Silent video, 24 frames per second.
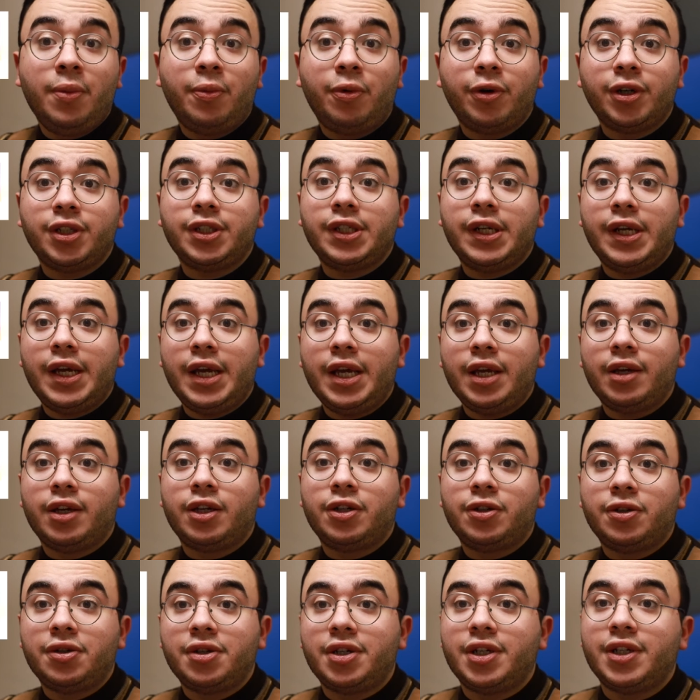Portra
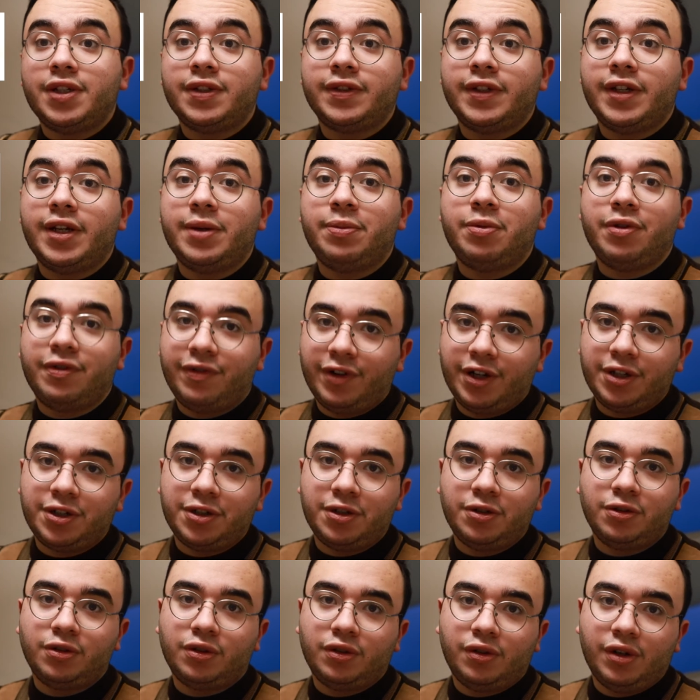800 is a
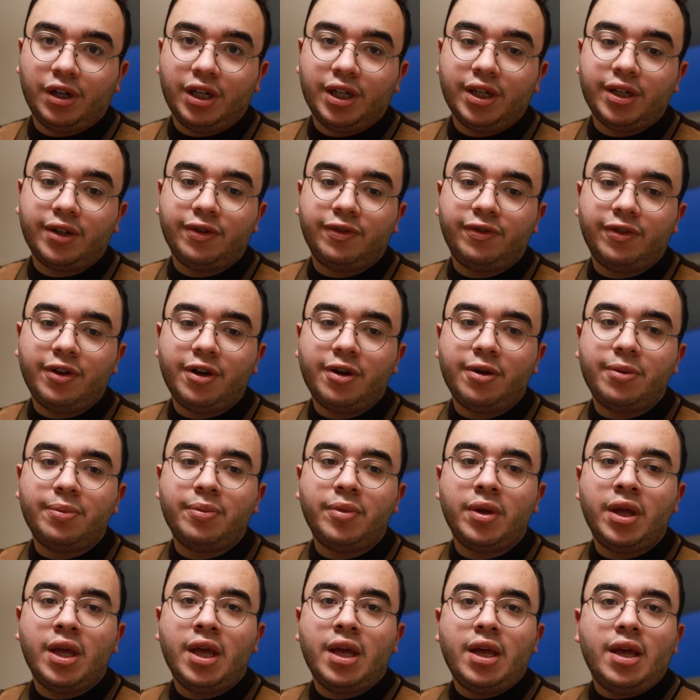professional grade
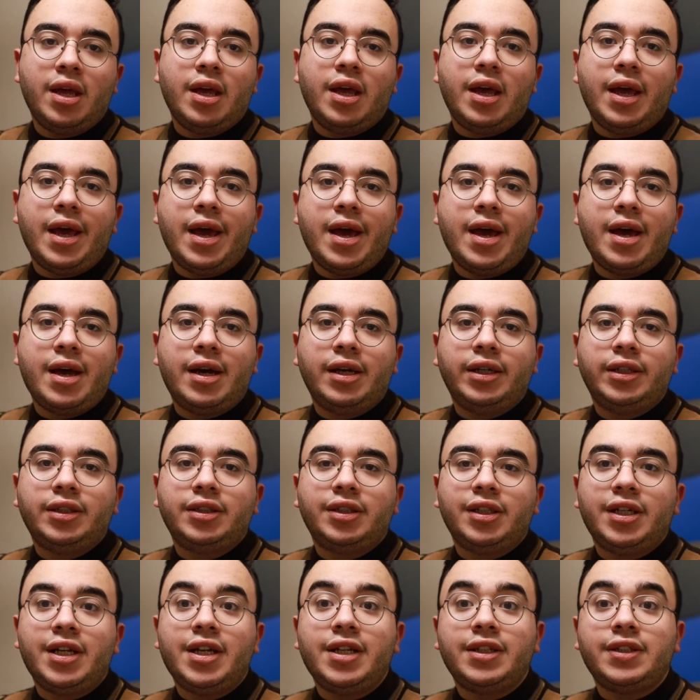film,
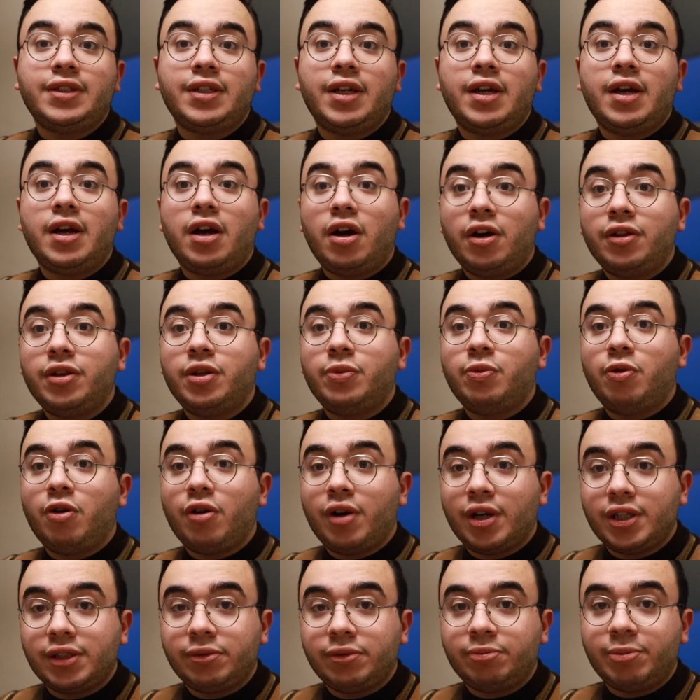and it's on the
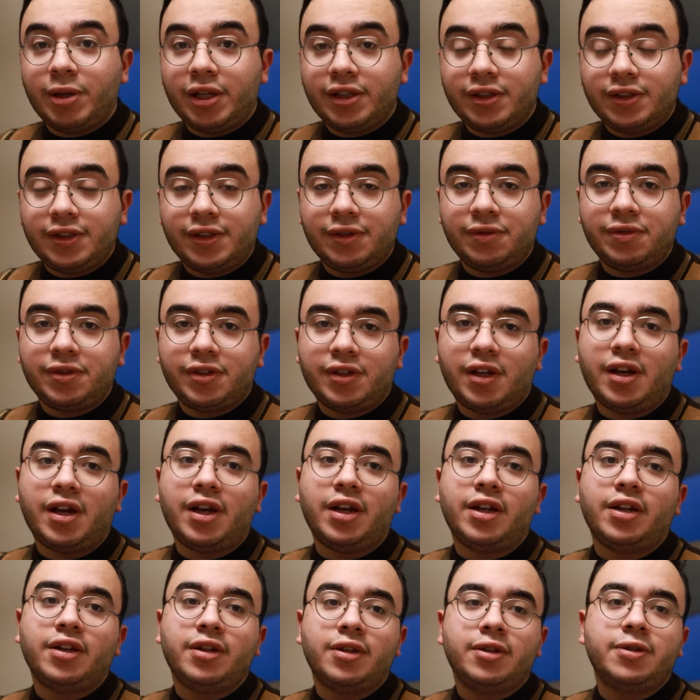more expensive
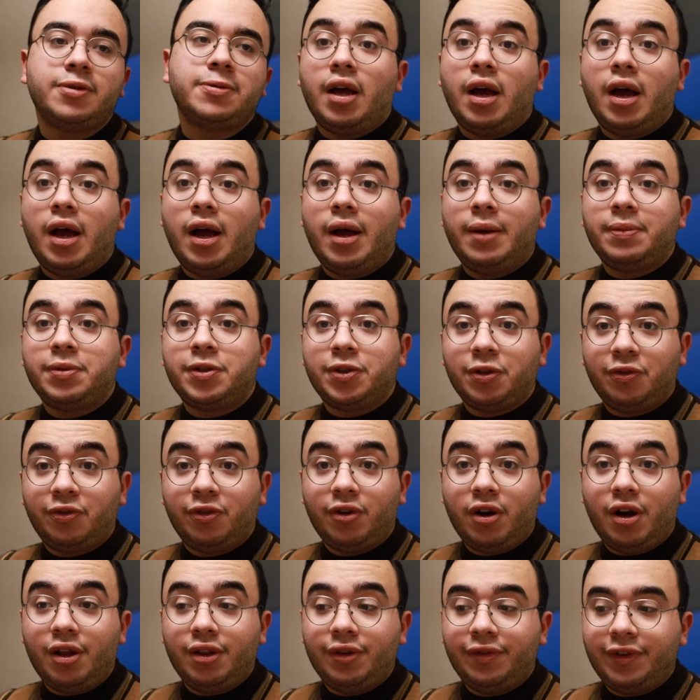side. So
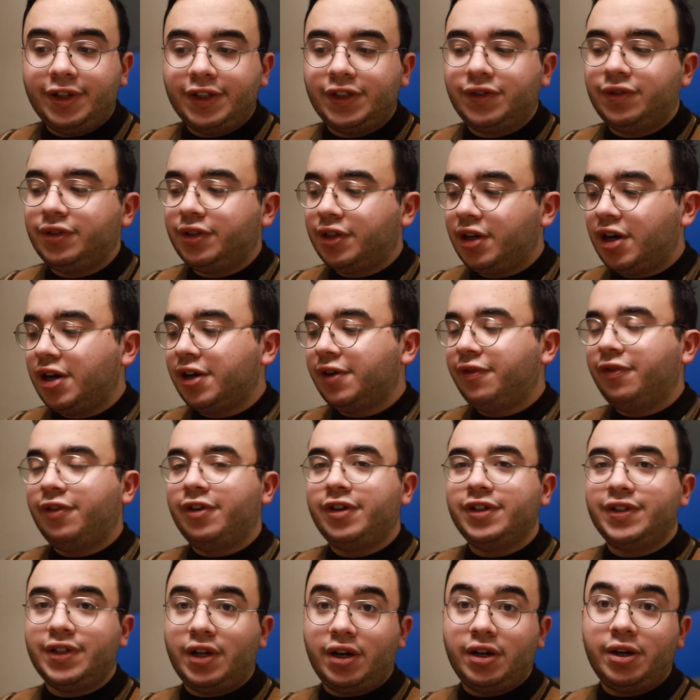for all of us
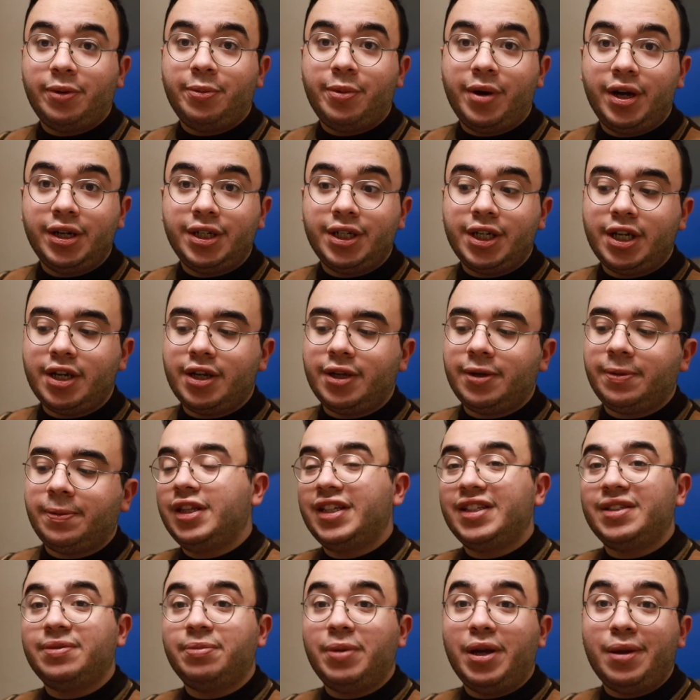photographers on a budget,
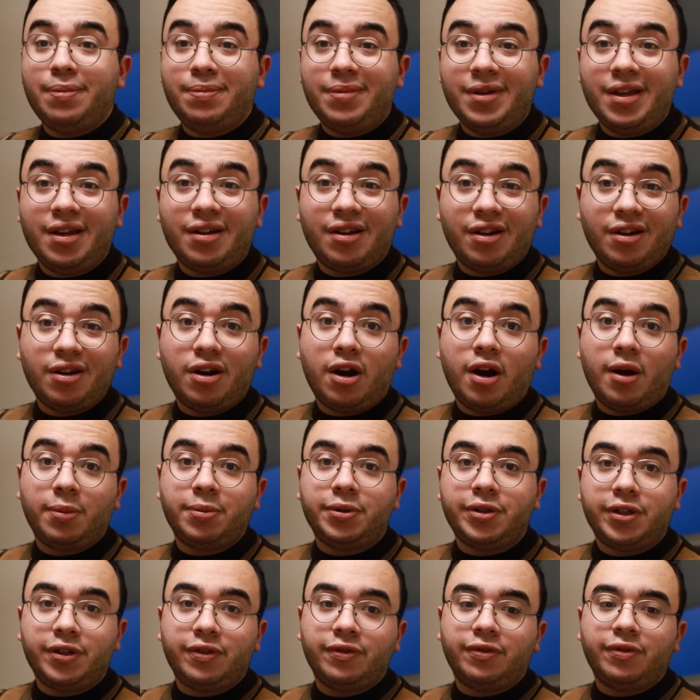this might be a good
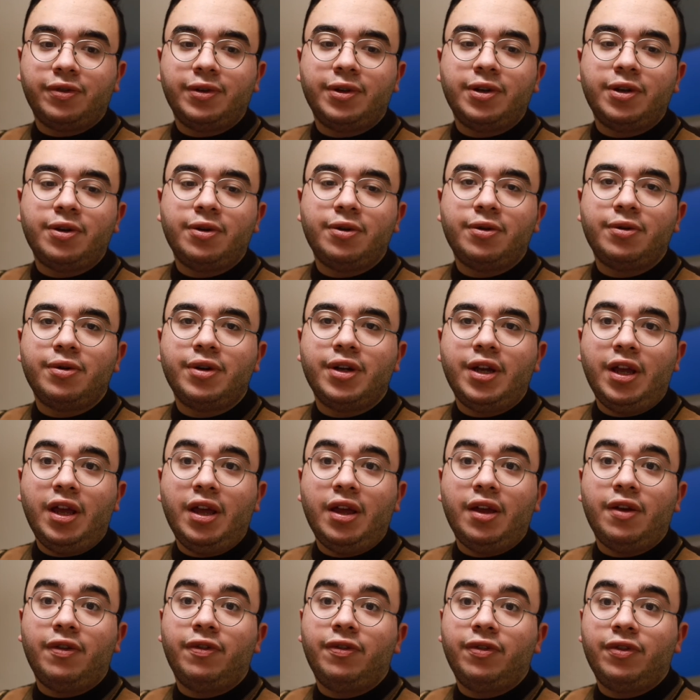option for you
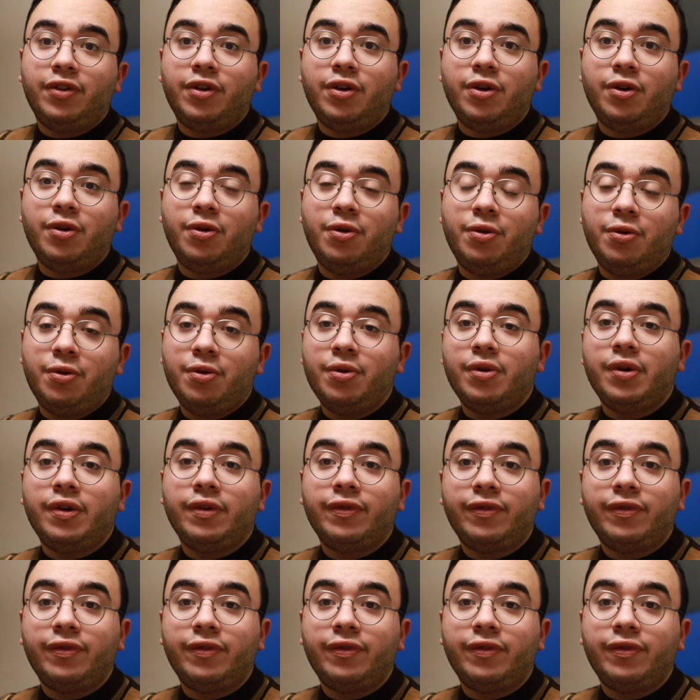if you